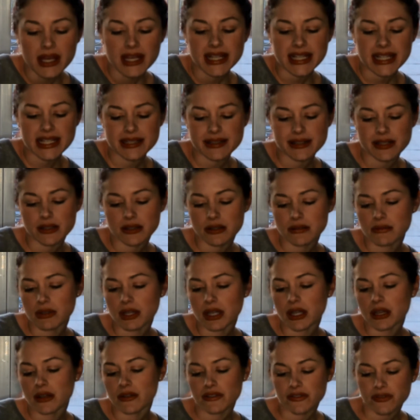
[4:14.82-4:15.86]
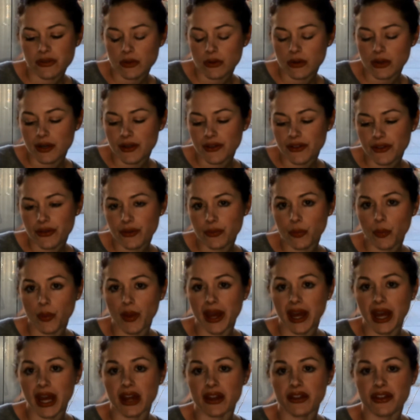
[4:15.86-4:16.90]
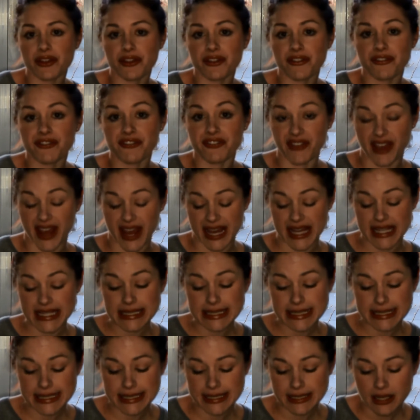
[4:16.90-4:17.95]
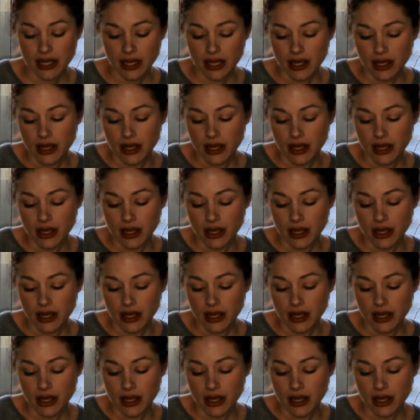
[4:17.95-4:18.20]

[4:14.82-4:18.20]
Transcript: Continuing forth with face.